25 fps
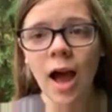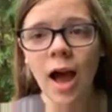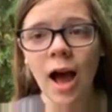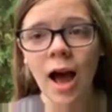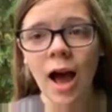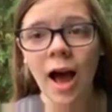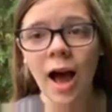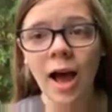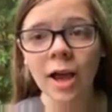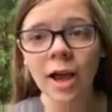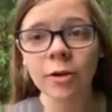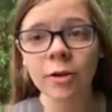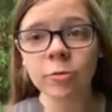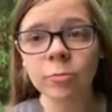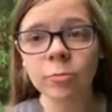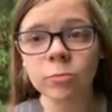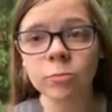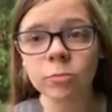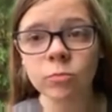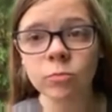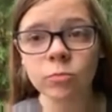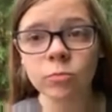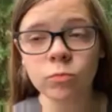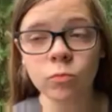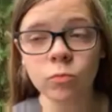I
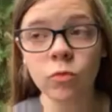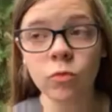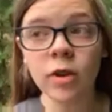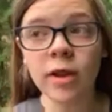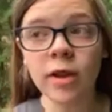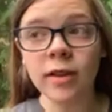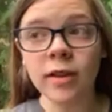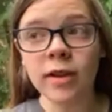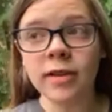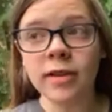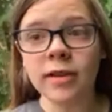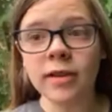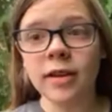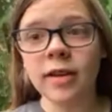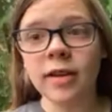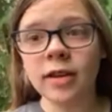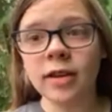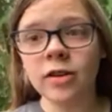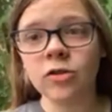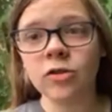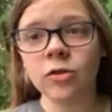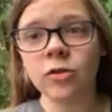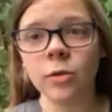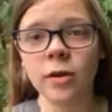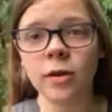really did
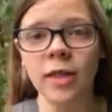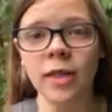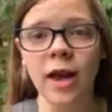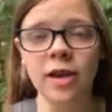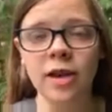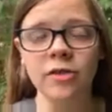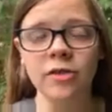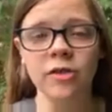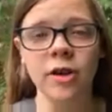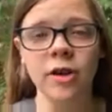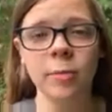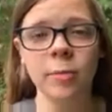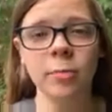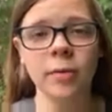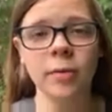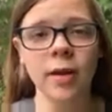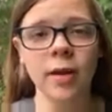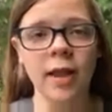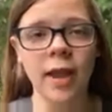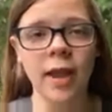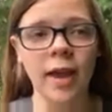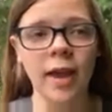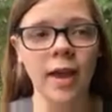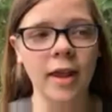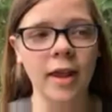enjoy that trip
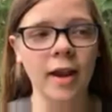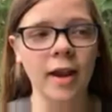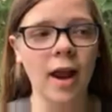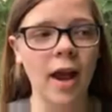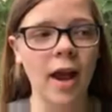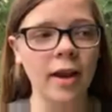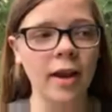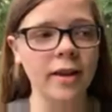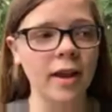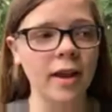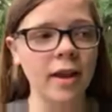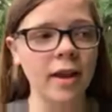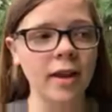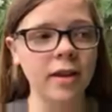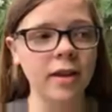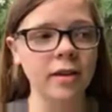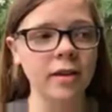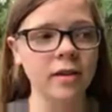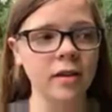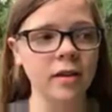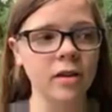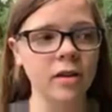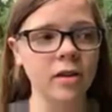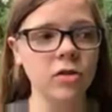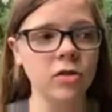and I
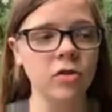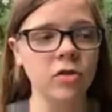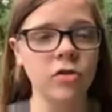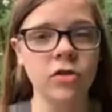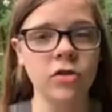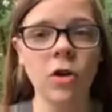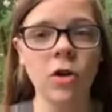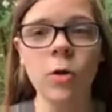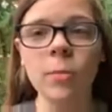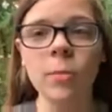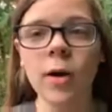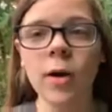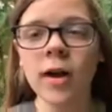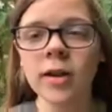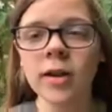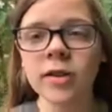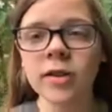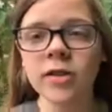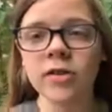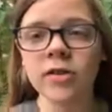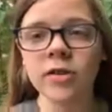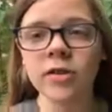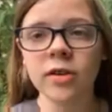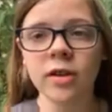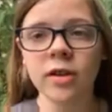gained so
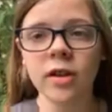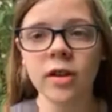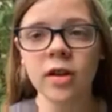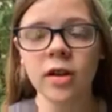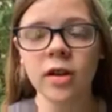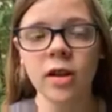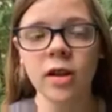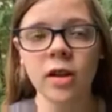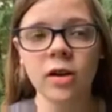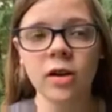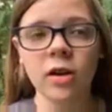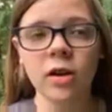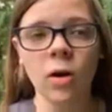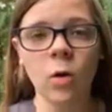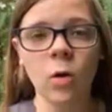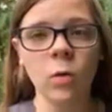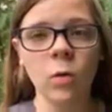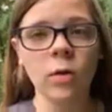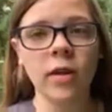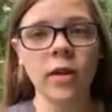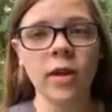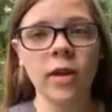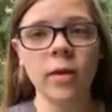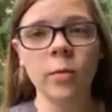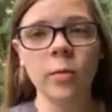much, not
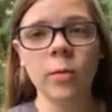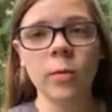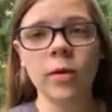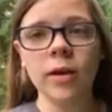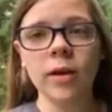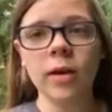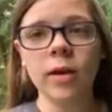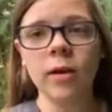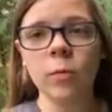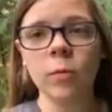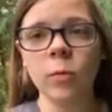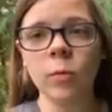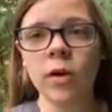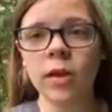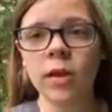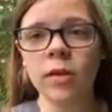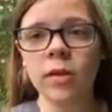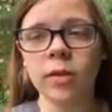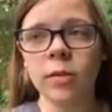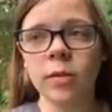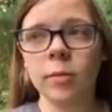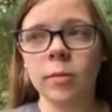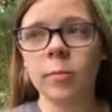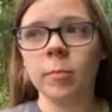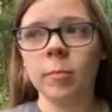only with
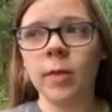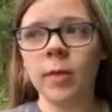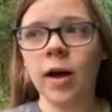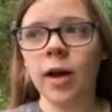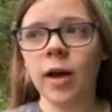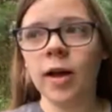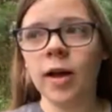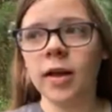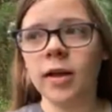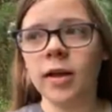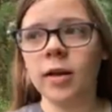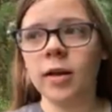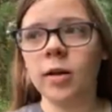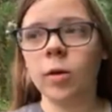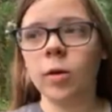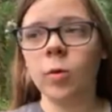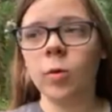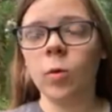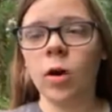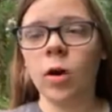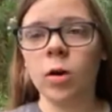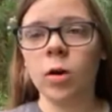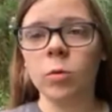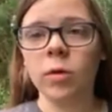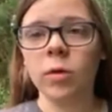my
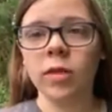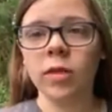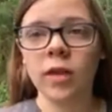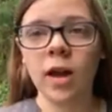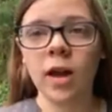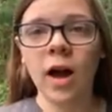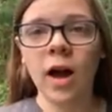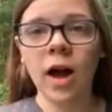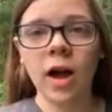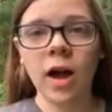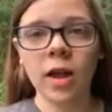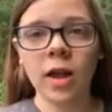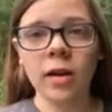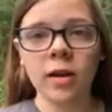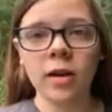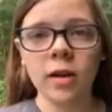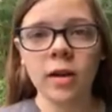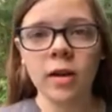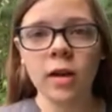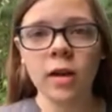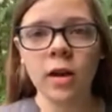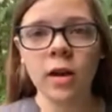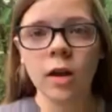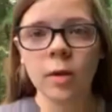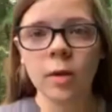walk with God,
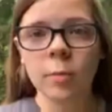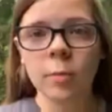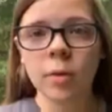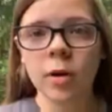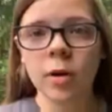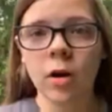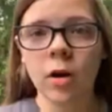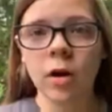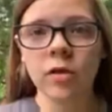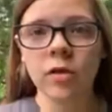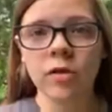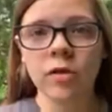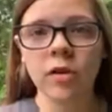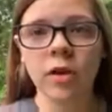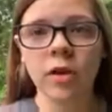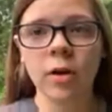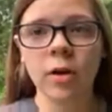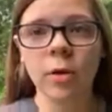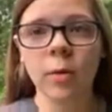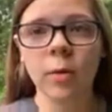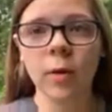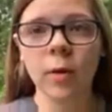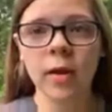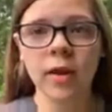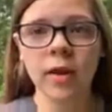but
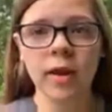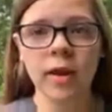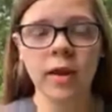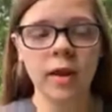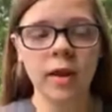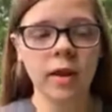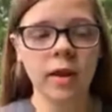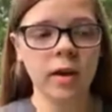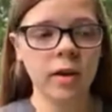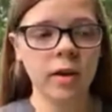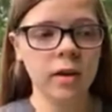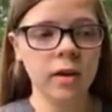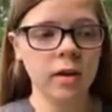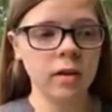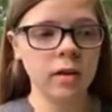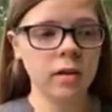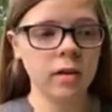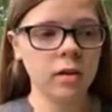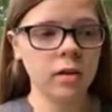also in